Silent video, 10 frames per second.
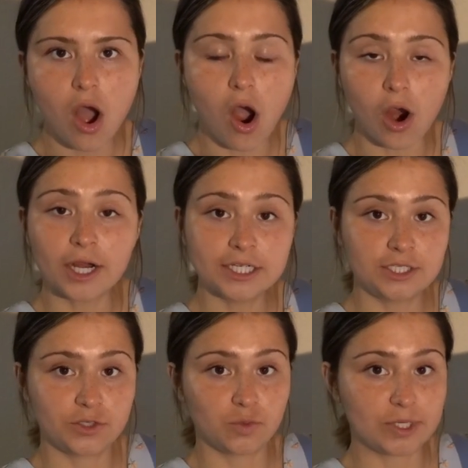R
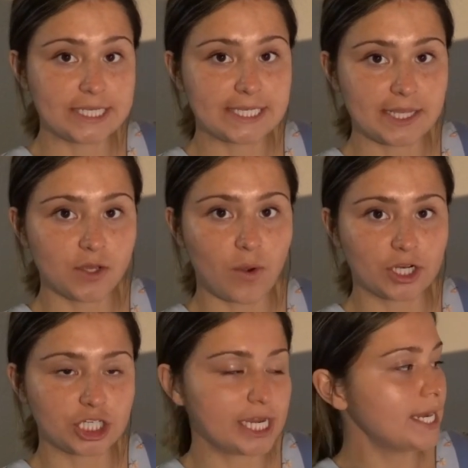is to restate the
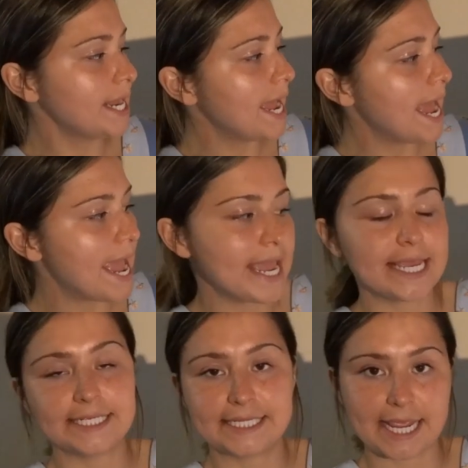question,
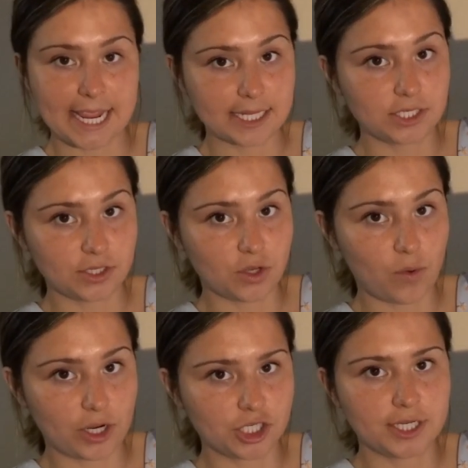A is to answer the
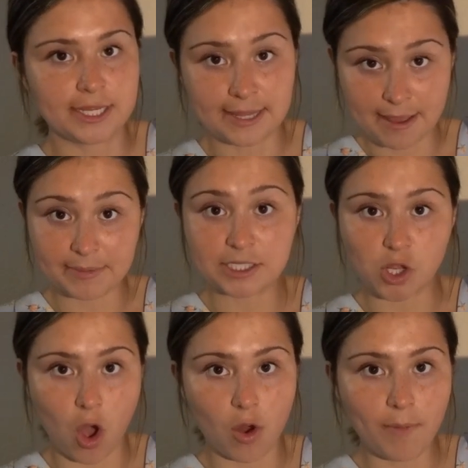question, and that means
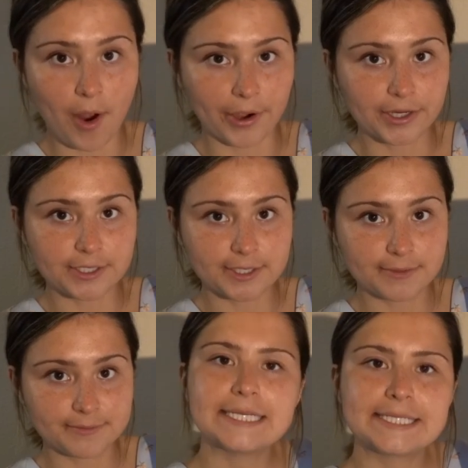all
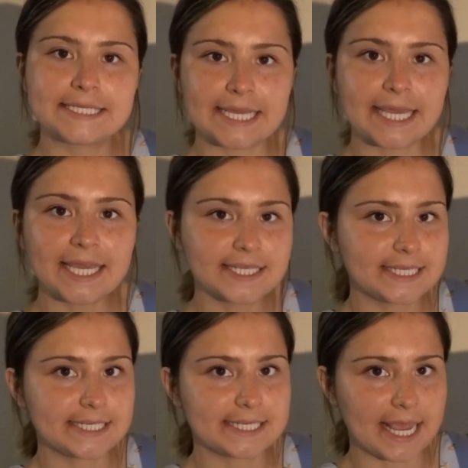parts. C is
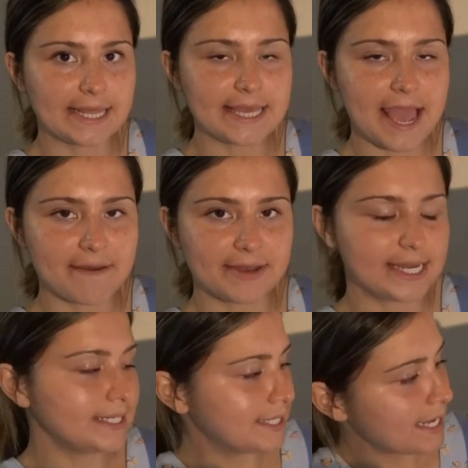to cite the
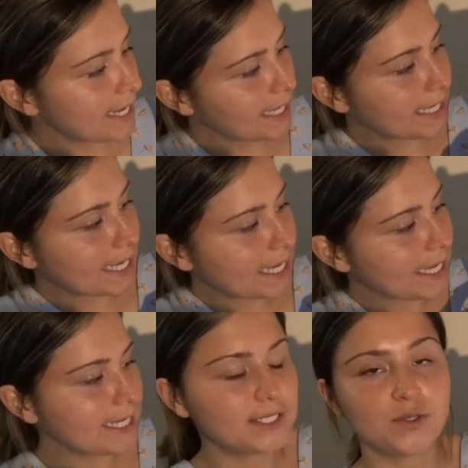evidence,
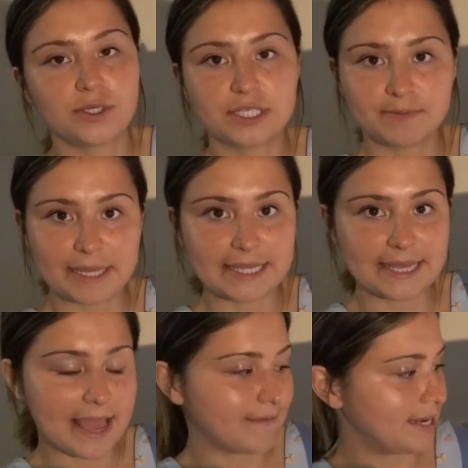E is to explain
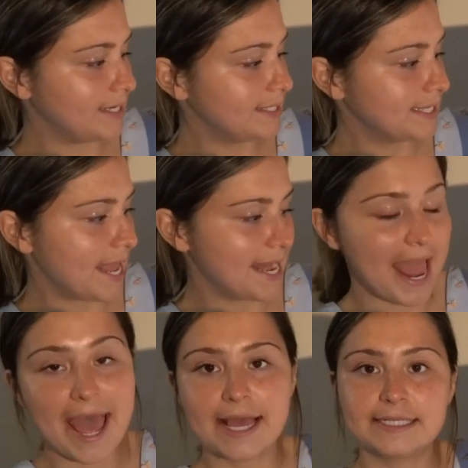the evidence, and
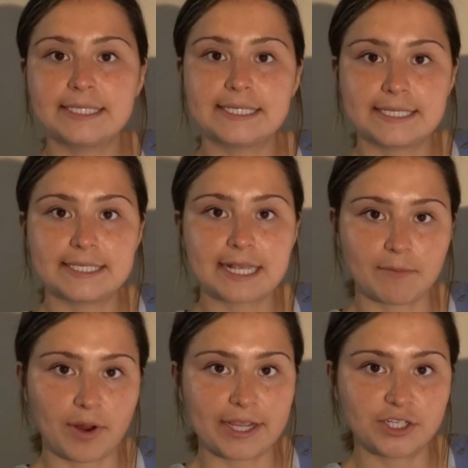S is to
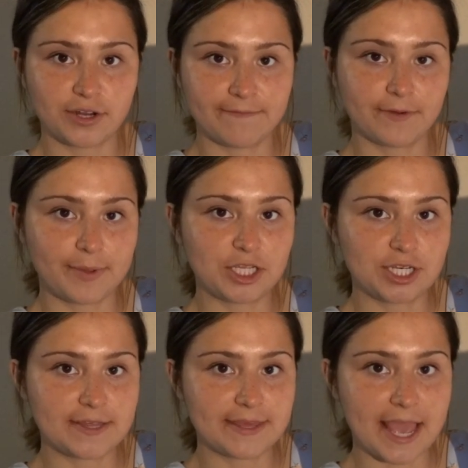summarize your
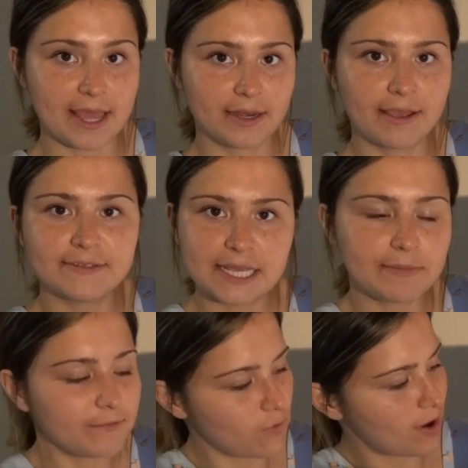information at the end. I've said
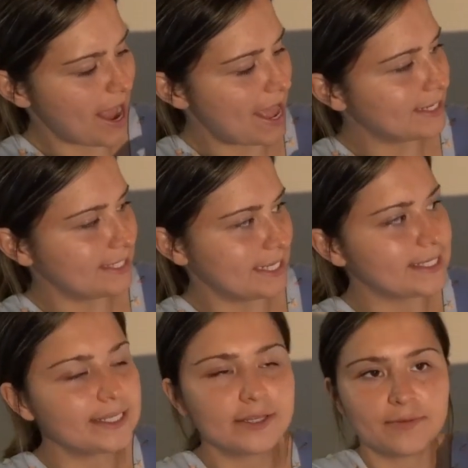before, S is
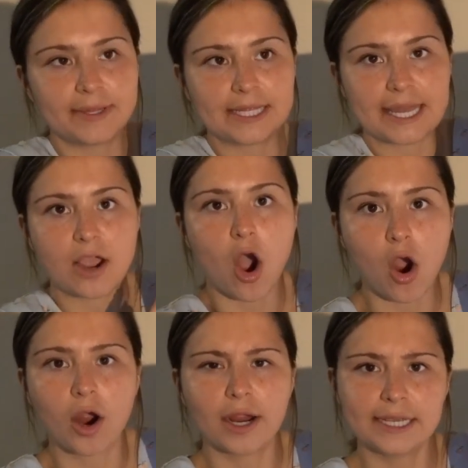a little bit like
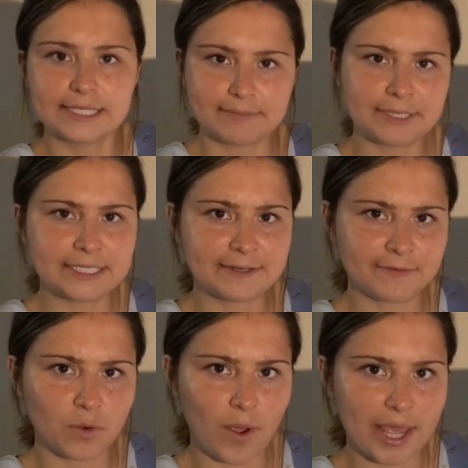R, except in a
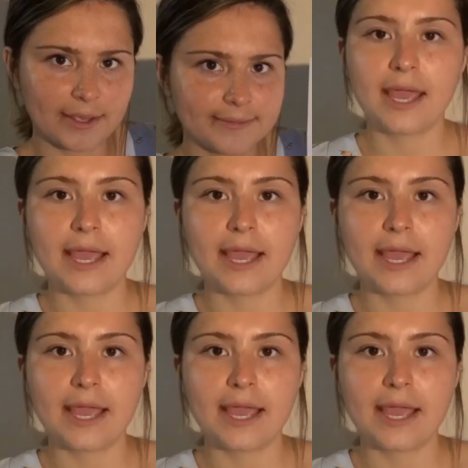different way.